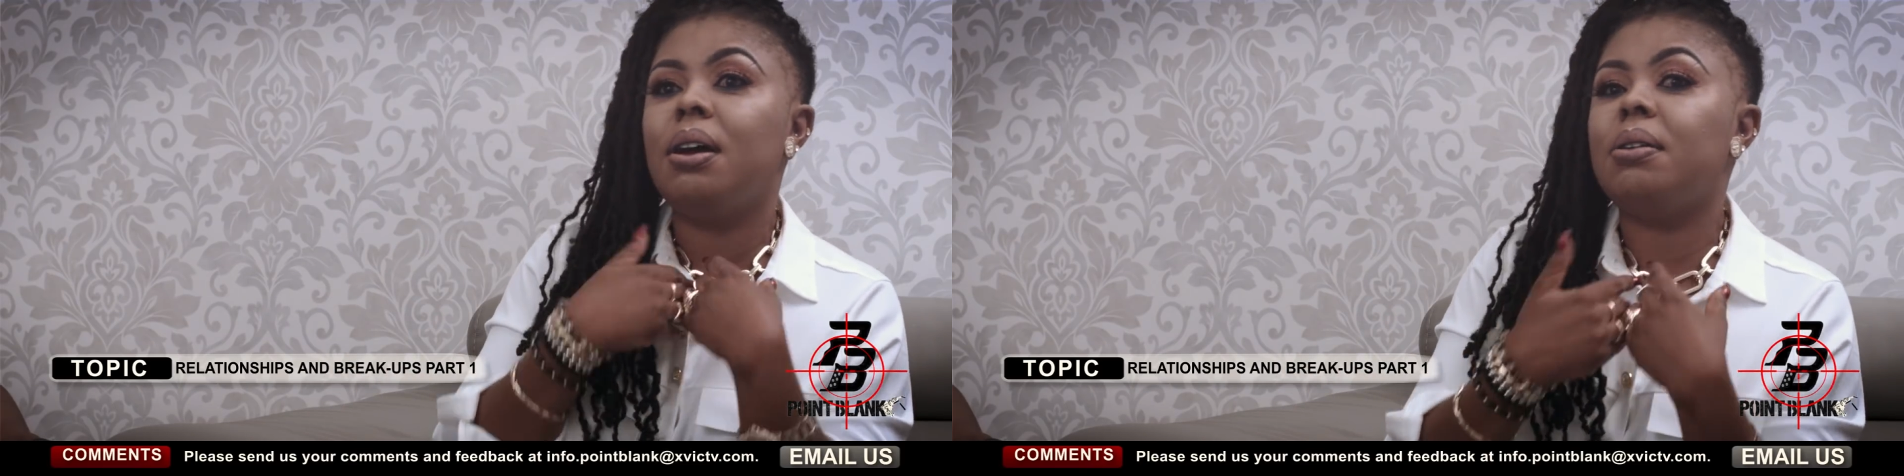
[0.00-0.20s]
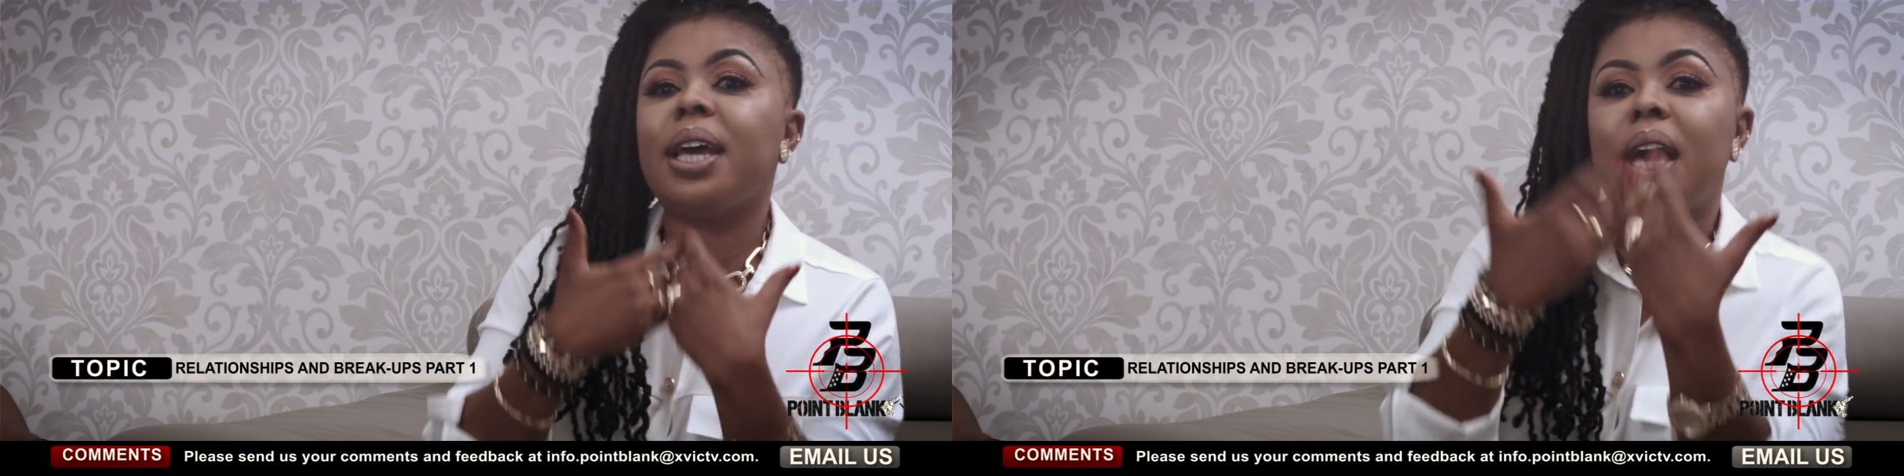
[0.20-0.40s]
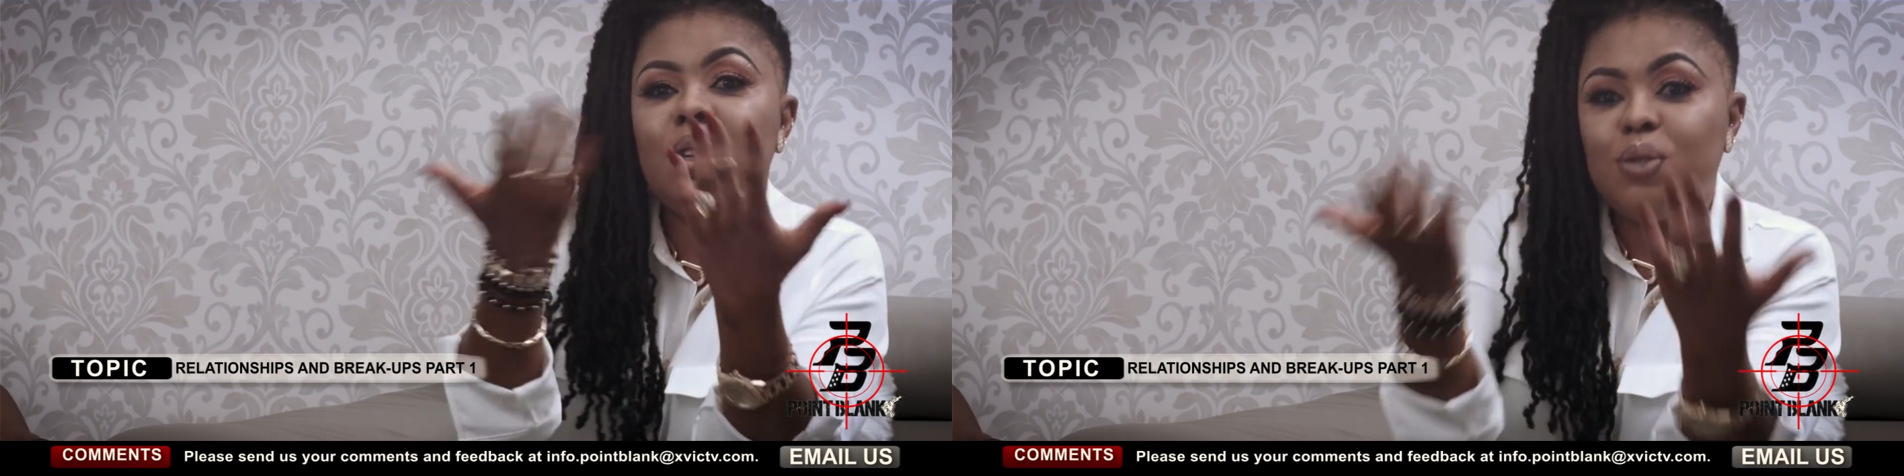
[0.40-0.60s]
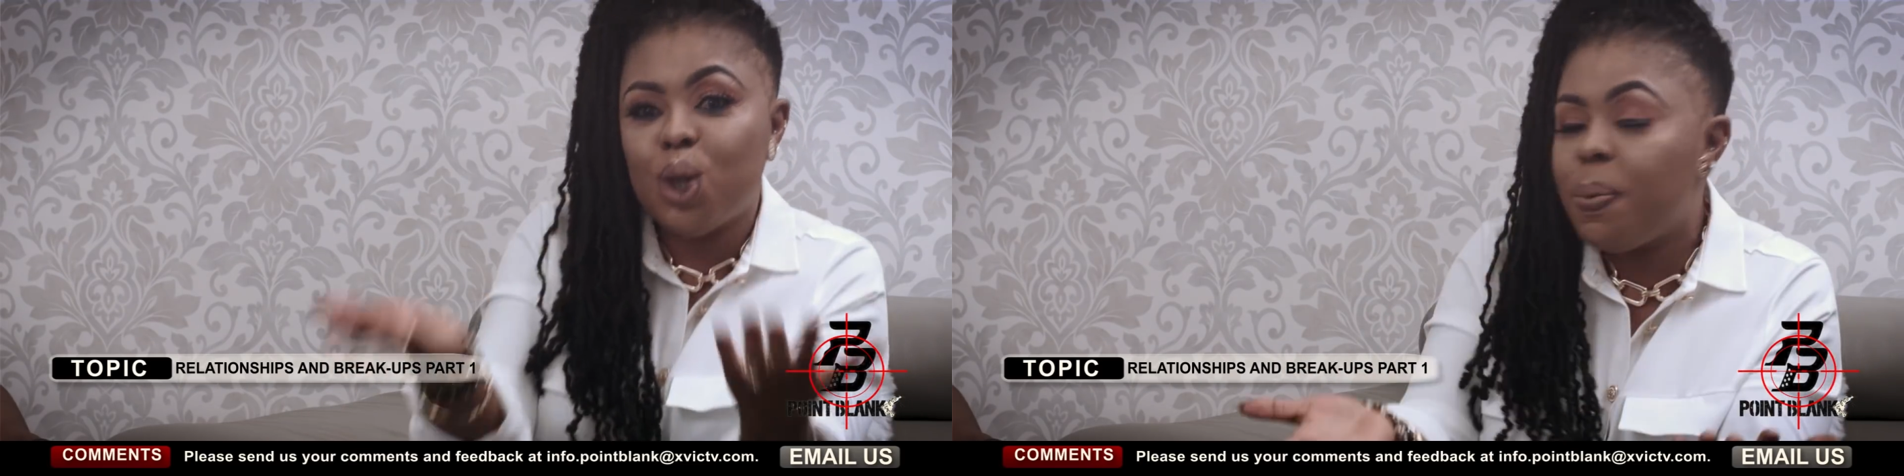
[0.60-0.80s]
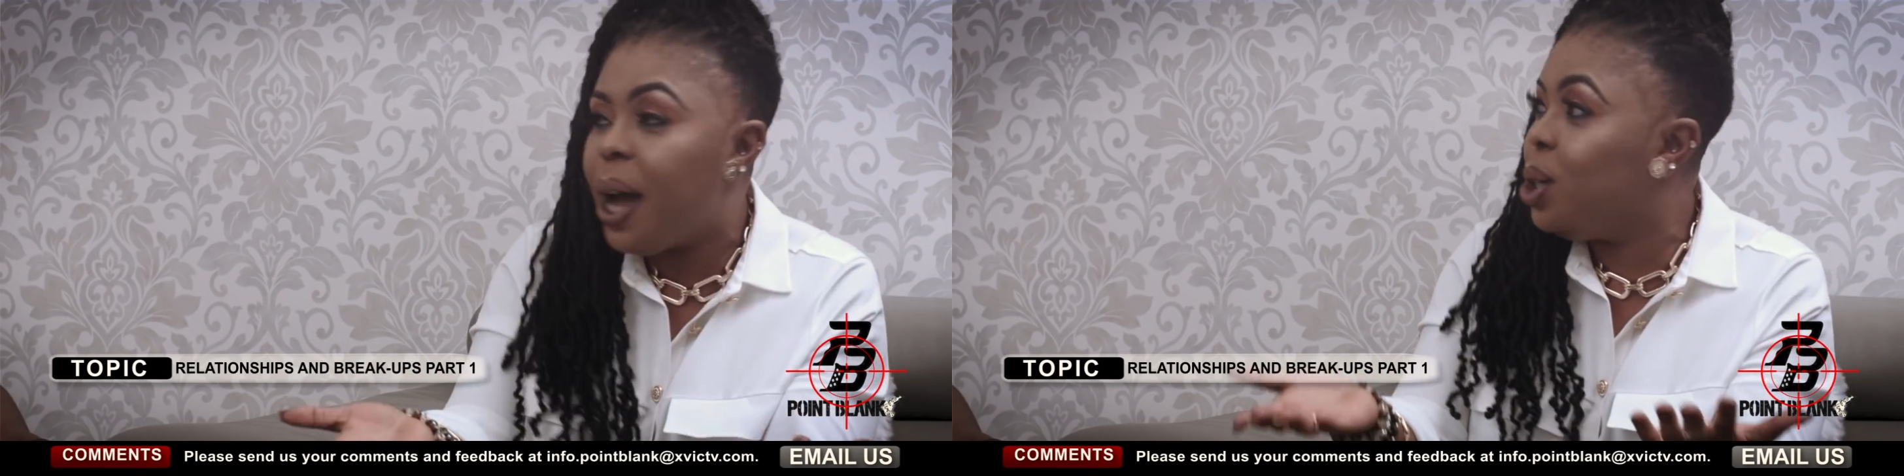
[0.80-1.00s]
the kind of
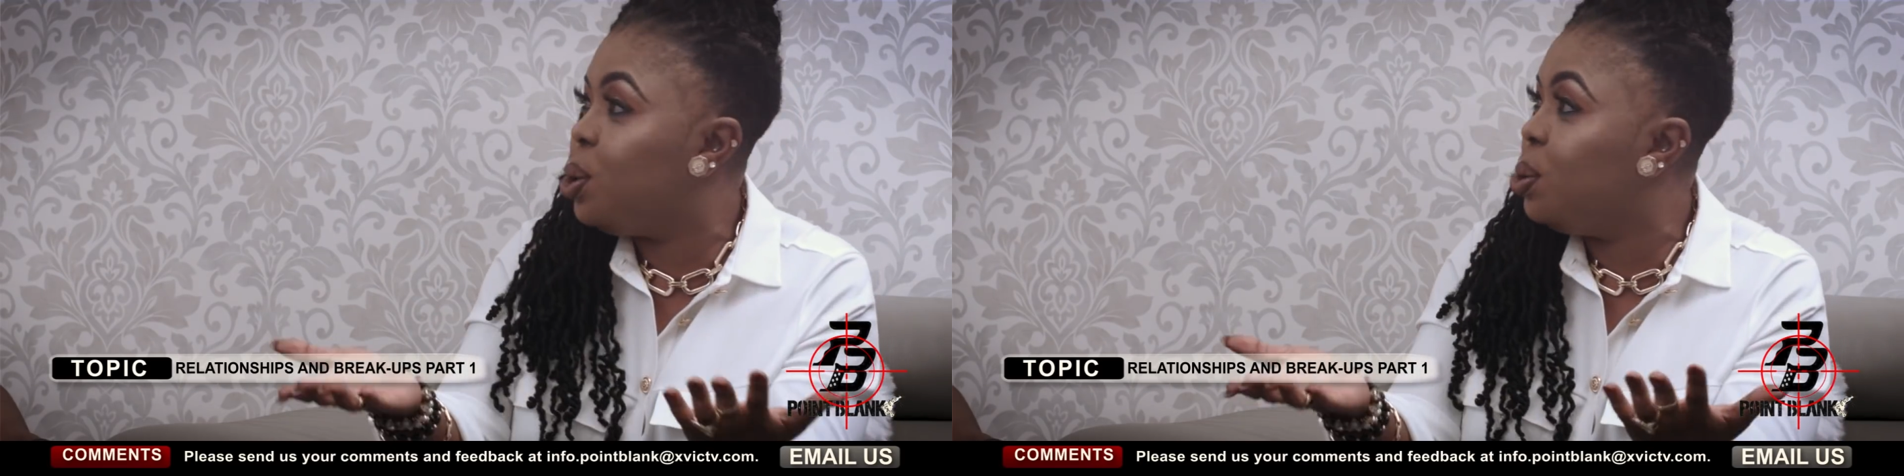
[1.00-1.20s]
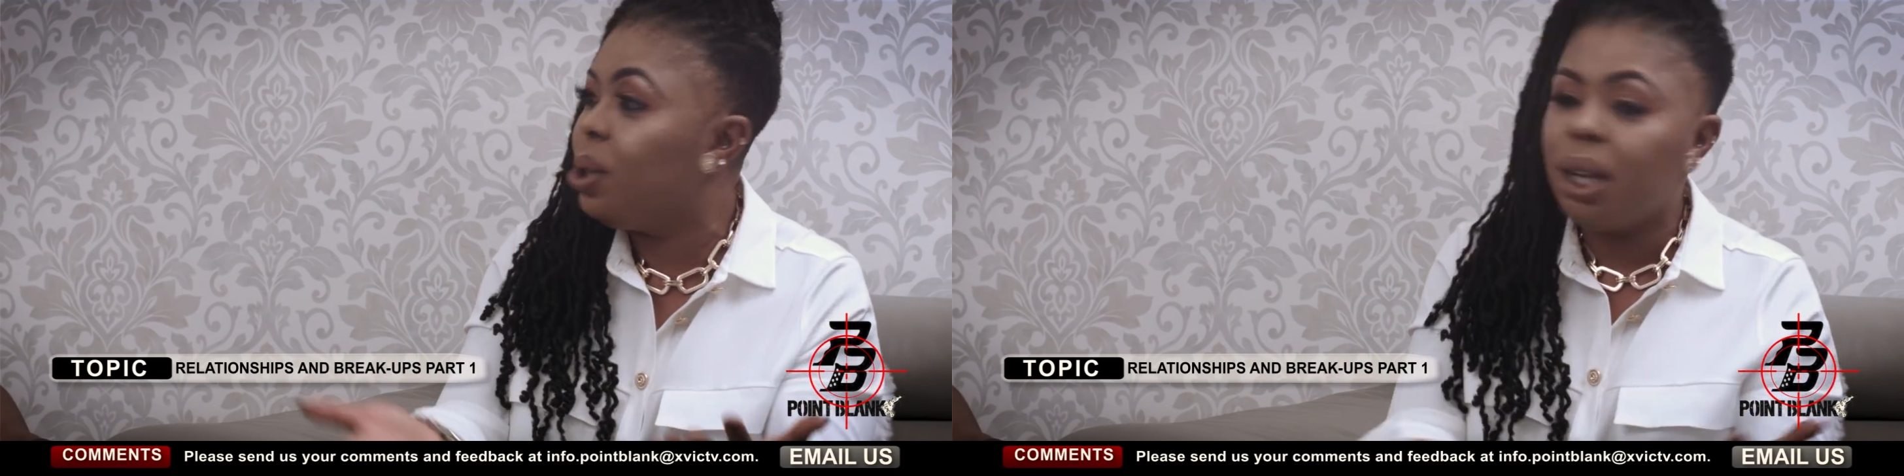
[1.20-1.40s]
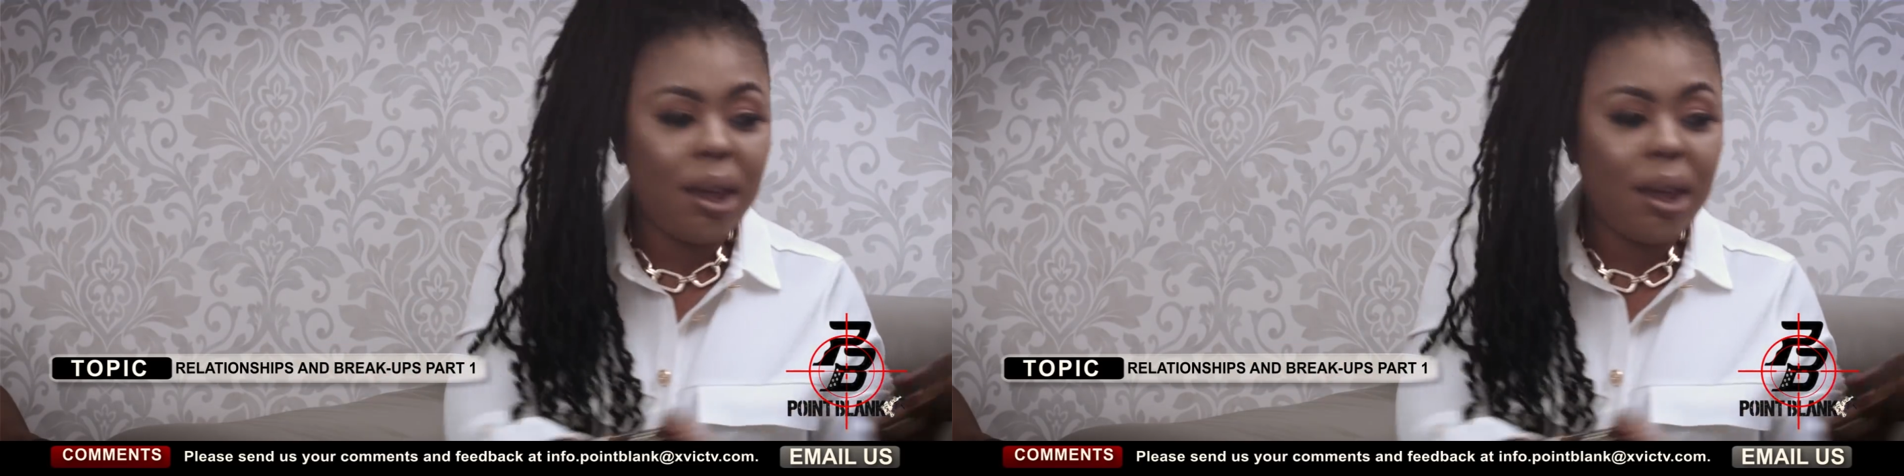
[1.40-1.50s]
job I do,